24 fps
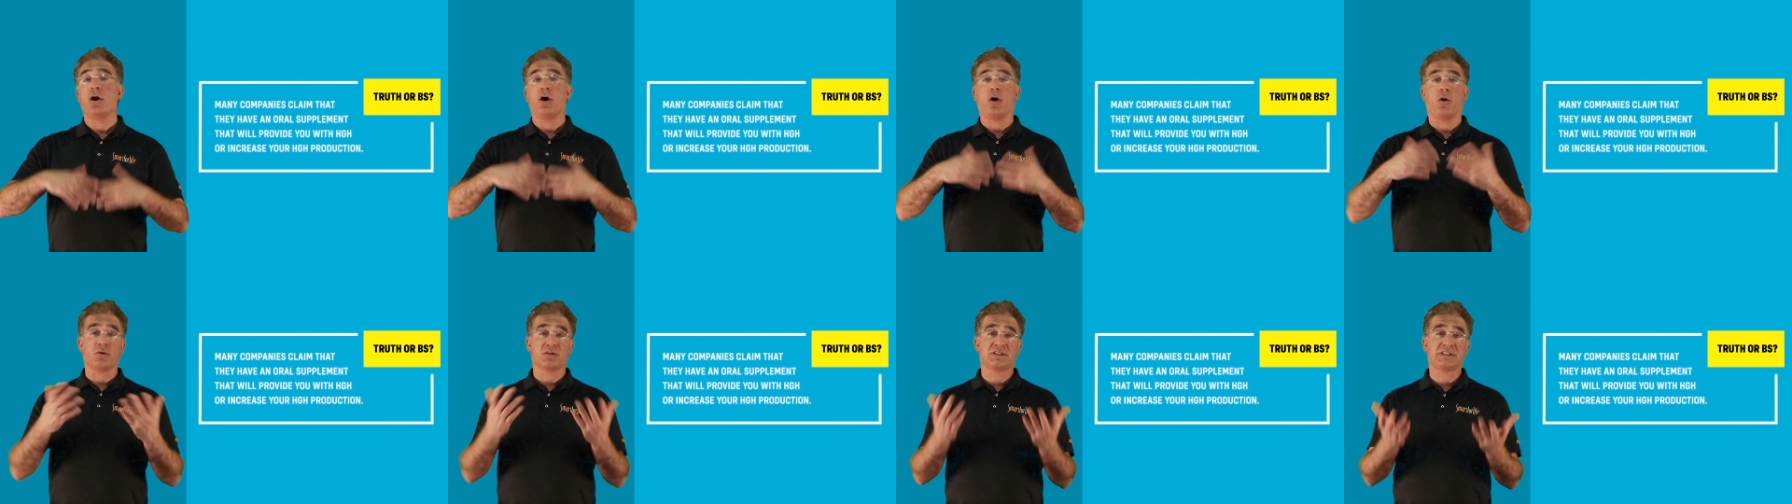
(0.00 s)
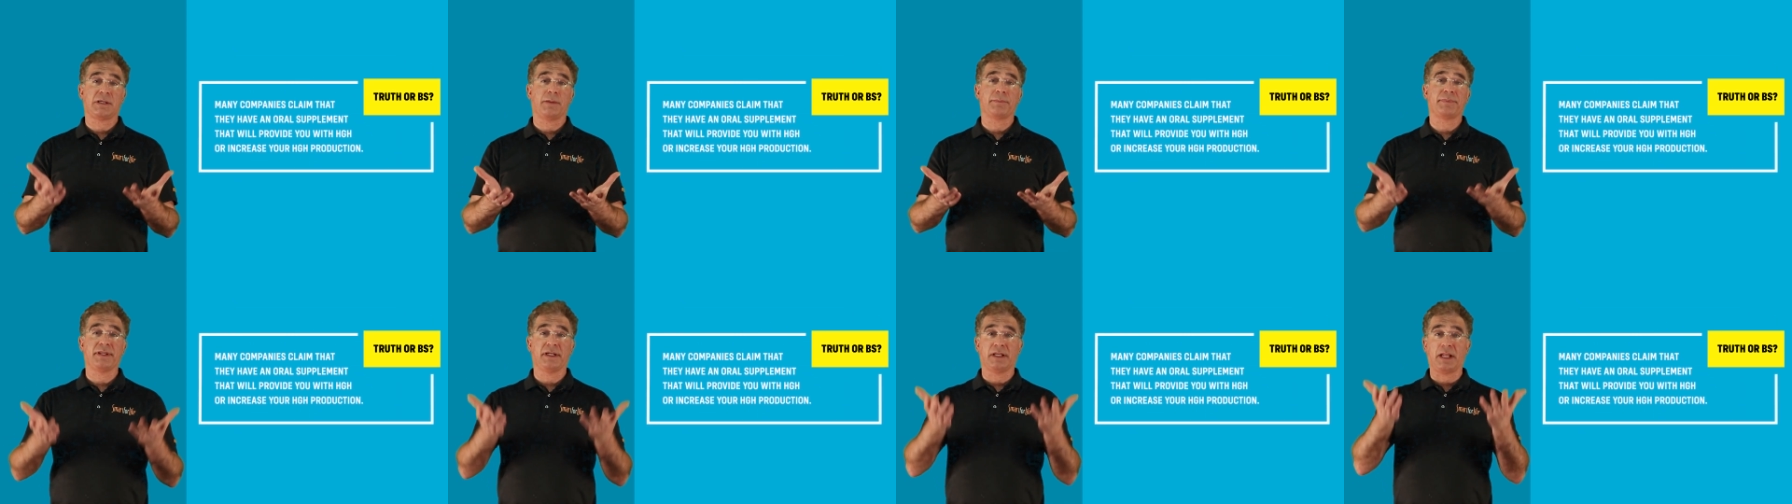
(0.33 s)
or
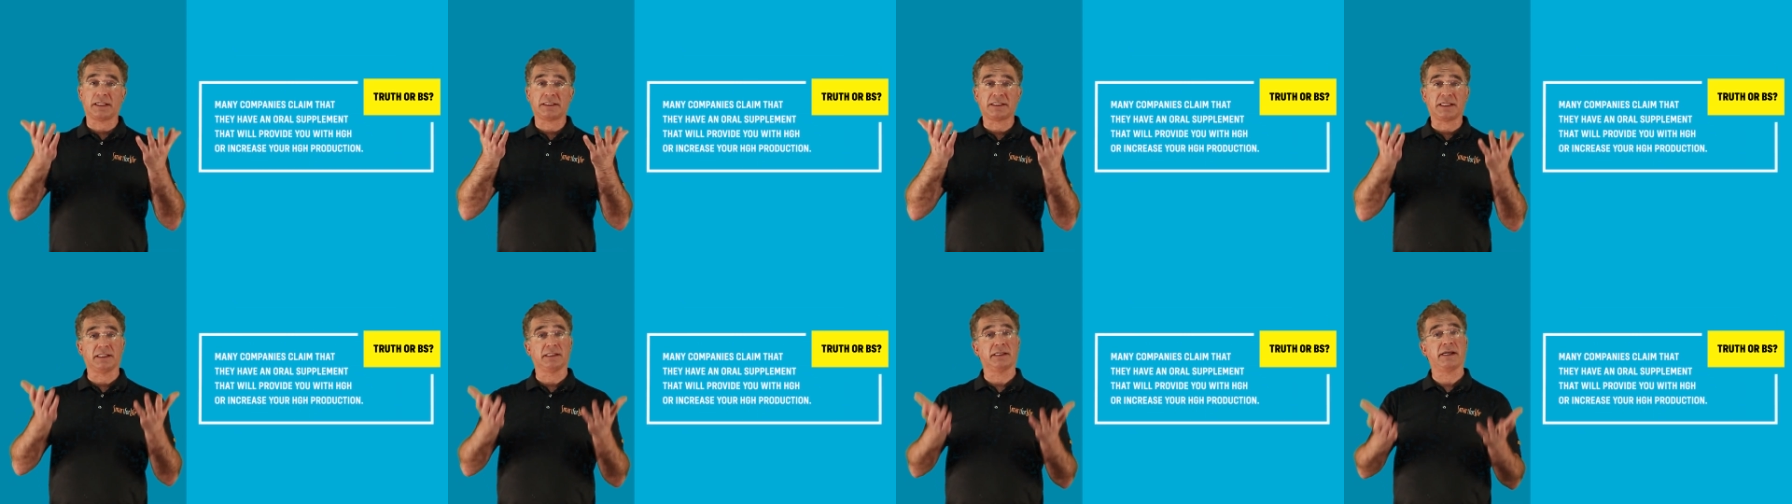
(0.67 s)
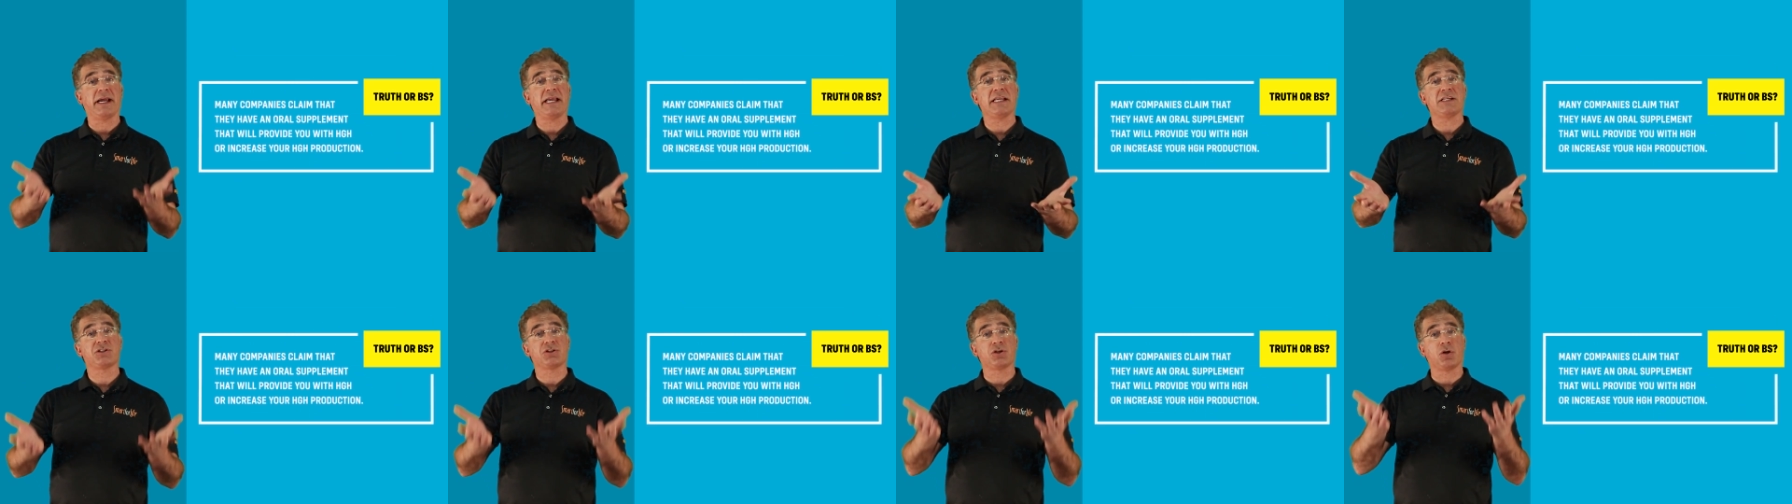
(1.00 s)
something that can
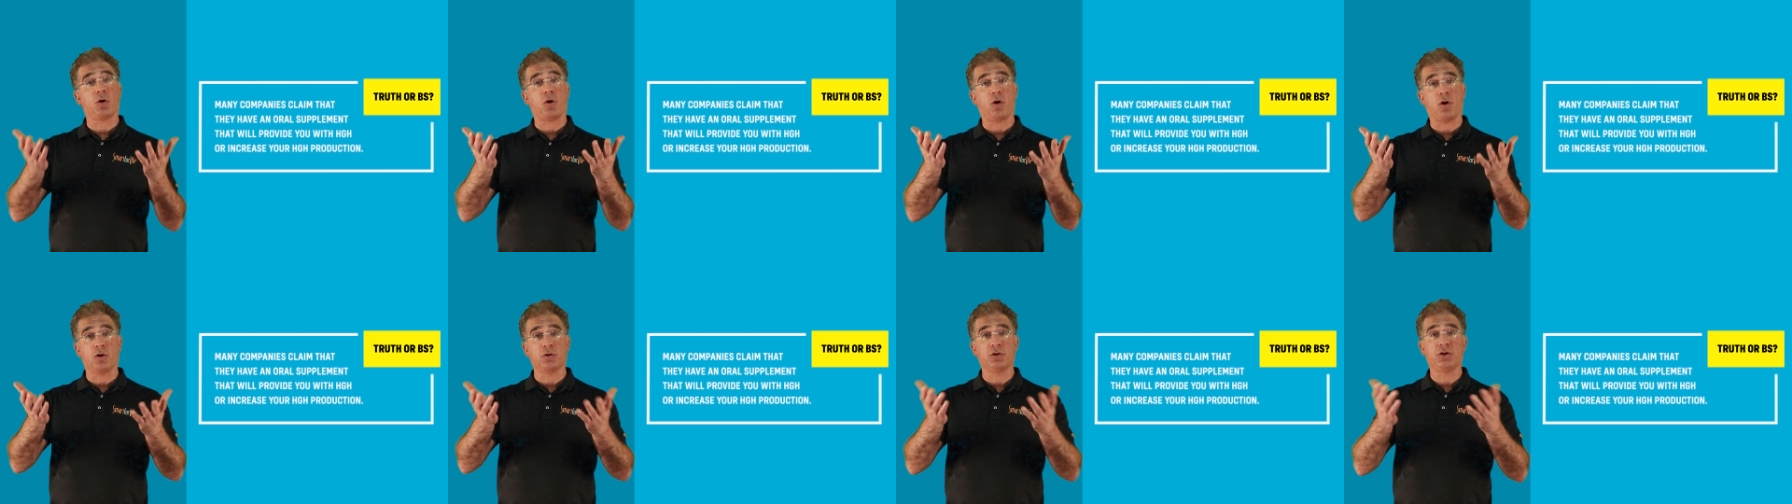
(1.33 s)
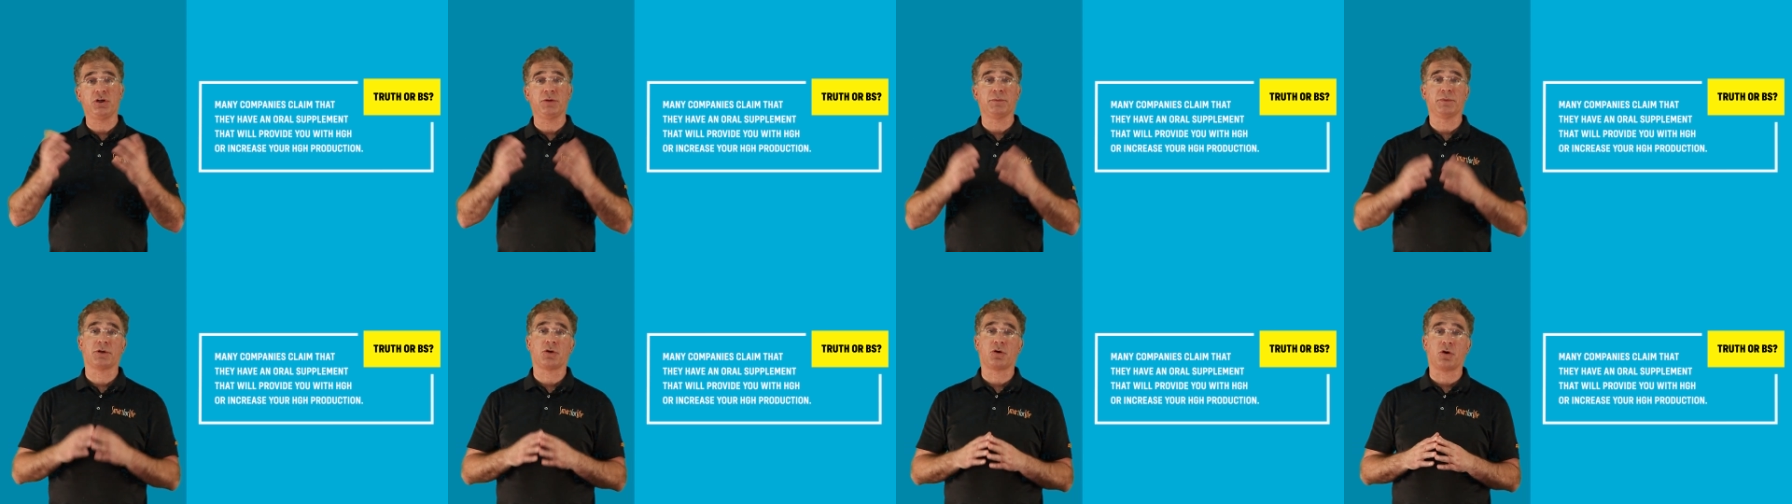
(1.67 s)
raise your own
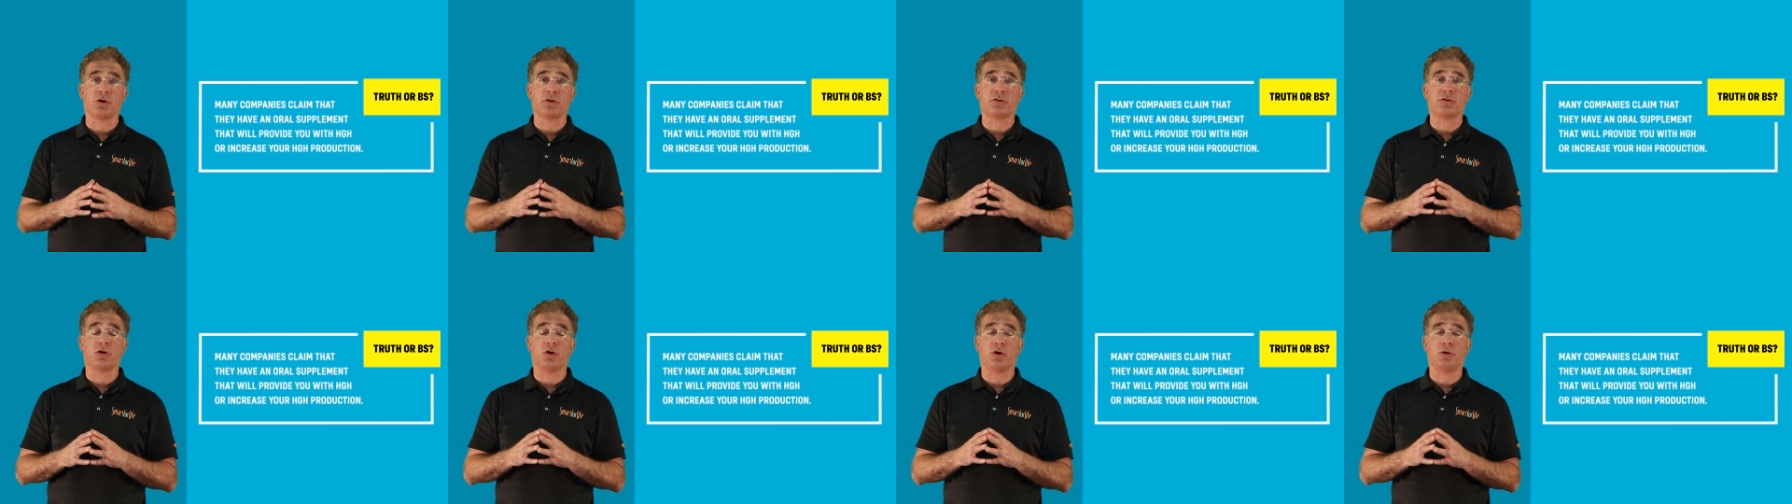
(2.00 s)
human growth